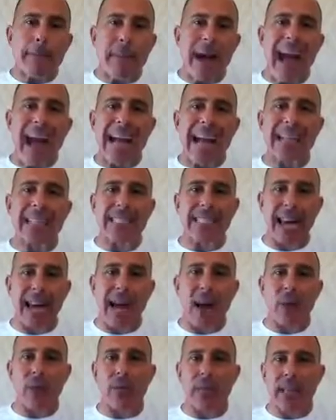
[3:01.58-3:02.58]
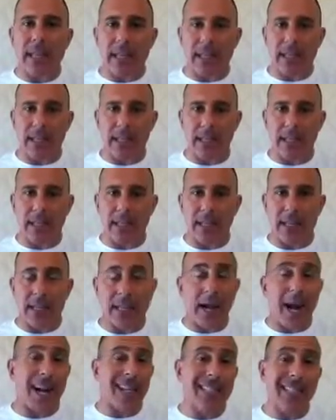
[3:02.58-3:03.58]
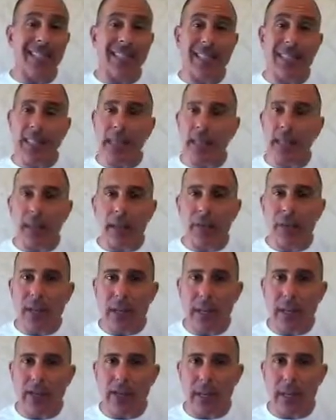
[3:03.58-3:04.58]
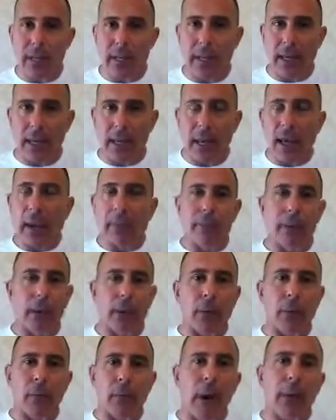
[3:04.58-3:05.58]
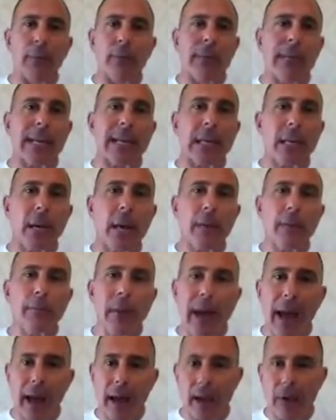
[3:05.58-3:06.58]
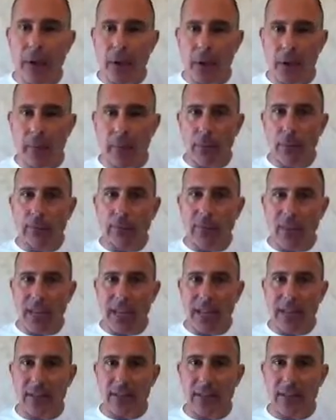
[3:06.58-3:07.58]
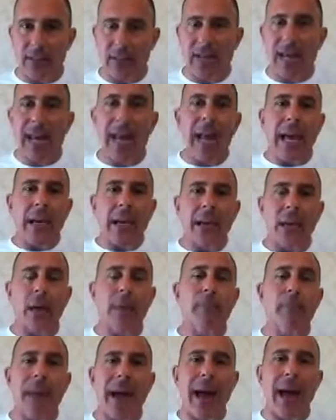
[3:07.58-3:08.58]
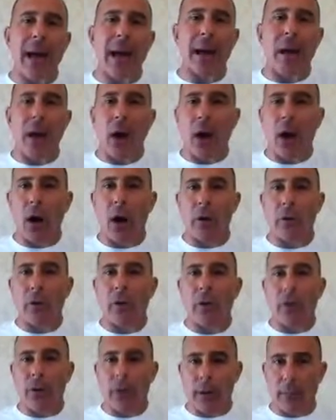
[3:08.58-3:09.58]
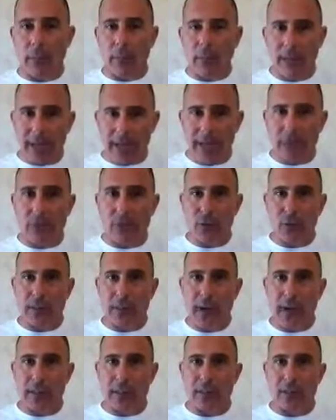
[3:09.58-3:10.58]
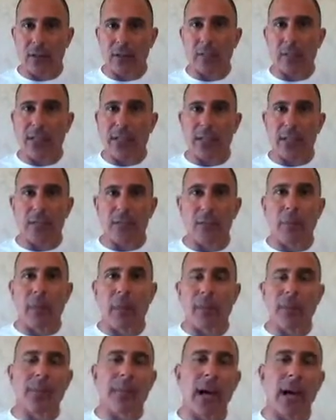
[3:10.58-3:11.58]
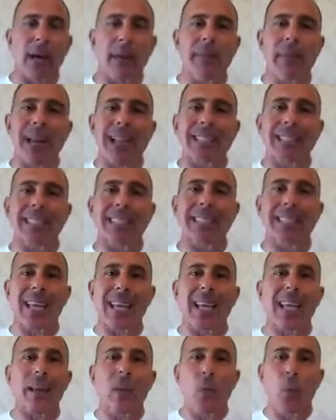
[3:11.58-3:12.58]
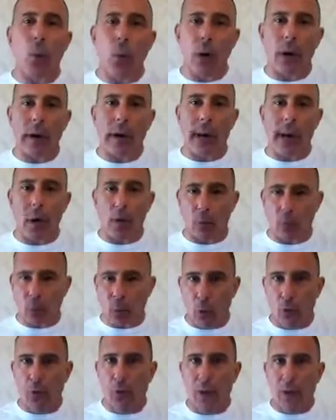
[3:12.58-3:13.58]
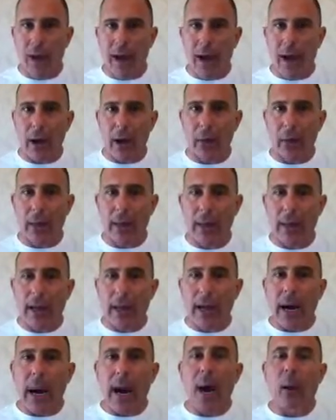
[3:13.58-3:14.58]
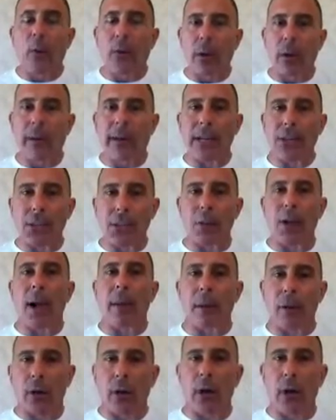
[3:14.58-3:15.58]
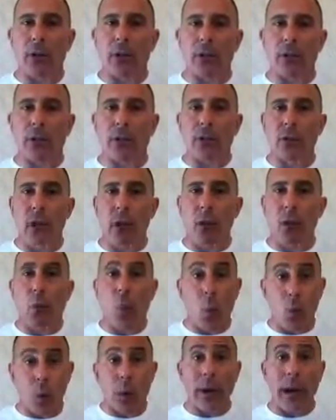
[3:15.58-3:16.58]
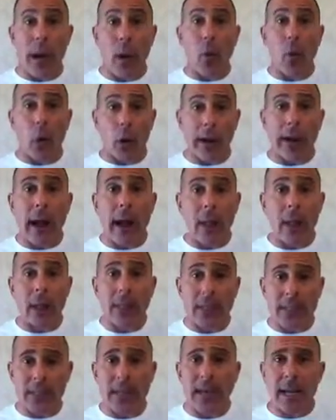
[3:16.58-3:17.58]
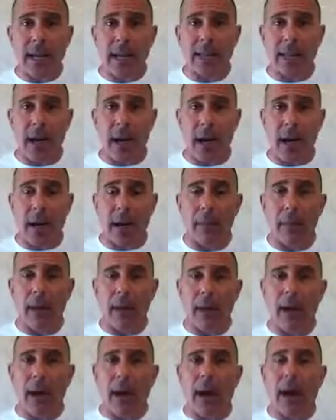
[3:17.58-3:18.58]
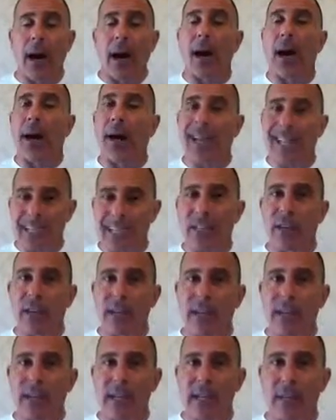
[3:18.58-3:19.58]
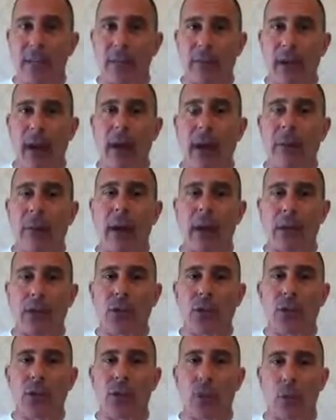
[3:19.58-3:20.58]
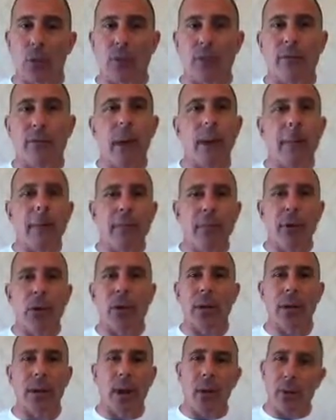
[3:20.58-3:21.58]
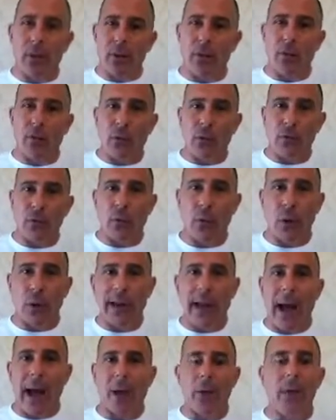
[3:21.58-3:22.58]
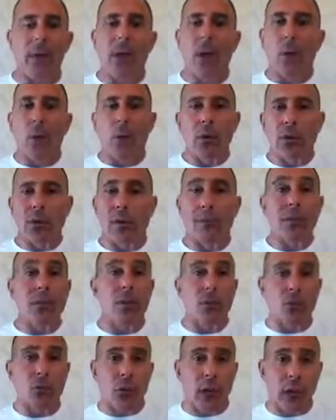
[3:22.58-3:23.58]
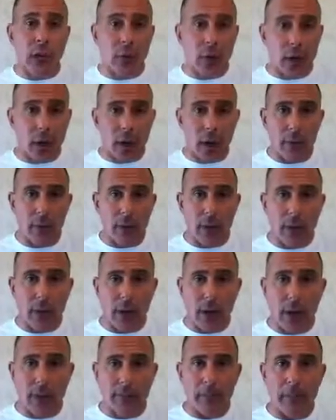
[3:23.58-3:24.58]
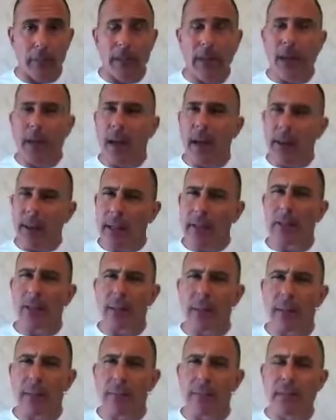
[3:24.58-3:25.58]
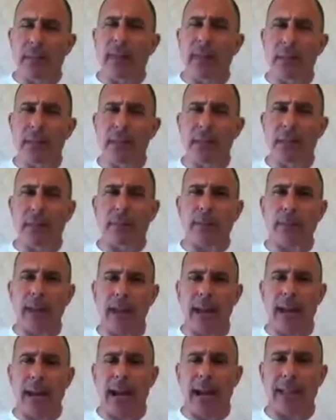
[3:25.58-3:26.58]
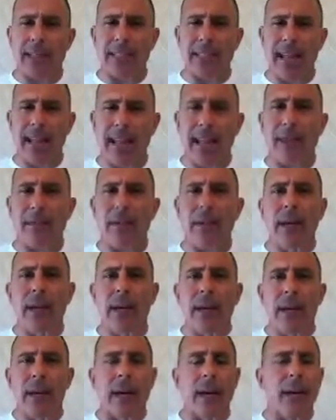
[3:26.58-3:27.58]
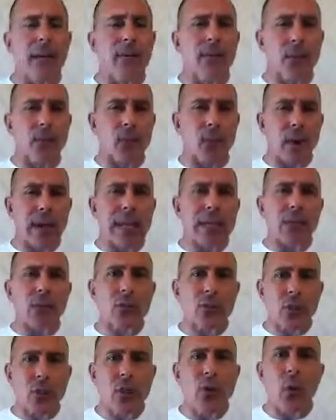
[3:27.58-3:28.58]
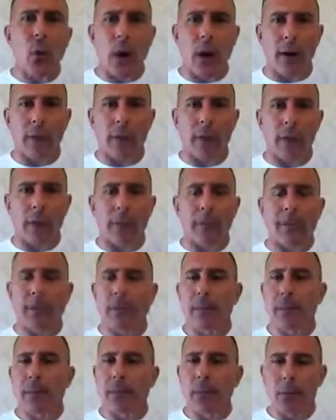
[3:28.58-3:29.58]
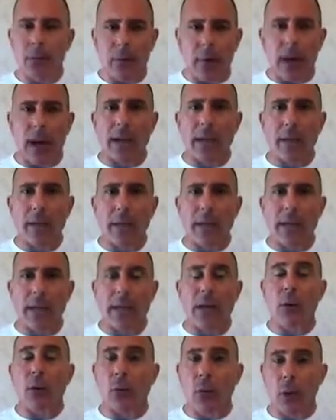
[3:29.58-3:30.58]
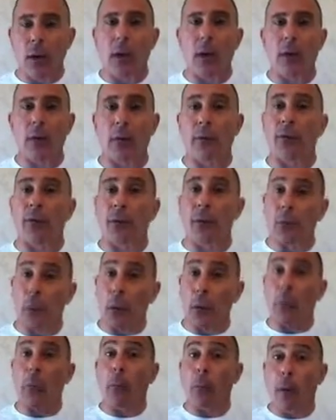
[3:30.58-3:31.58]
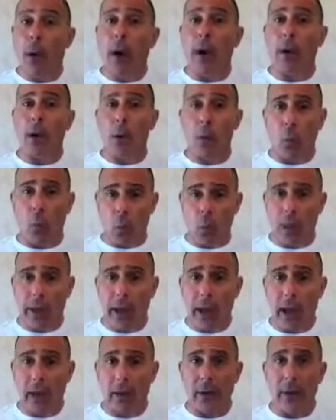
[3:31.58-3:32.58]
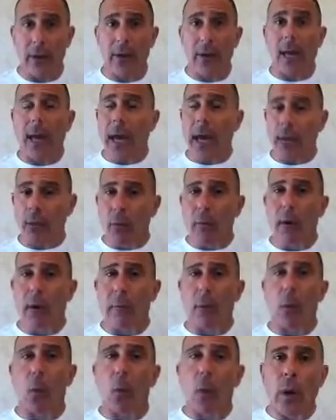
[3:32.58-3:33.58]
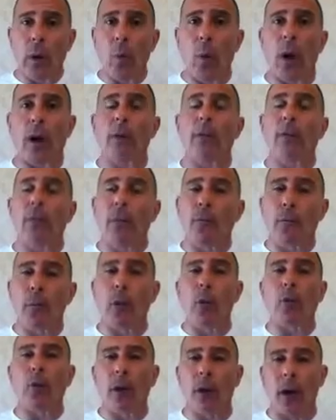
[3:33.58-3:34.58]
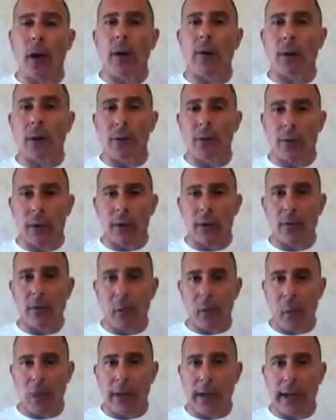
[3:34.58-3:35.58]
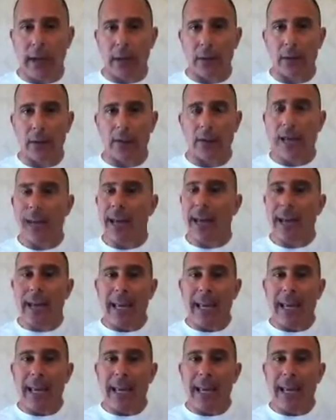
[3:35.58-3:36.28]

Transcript: back down the intensity. I'd still lift heavy, but I would probably cut back on the number of sets, cut back on the number of exercises, because by the time that second workout rolled around, I want to make sure I'm recovered so when I work out the second time, it's effective. I'm not just sort of building on the first workout, which I'm still trying to recover from. And that's the misconception that guys have. If you train too often, you're not going to be recovered from your prior workout. And remember, we want full recovery from these workouts.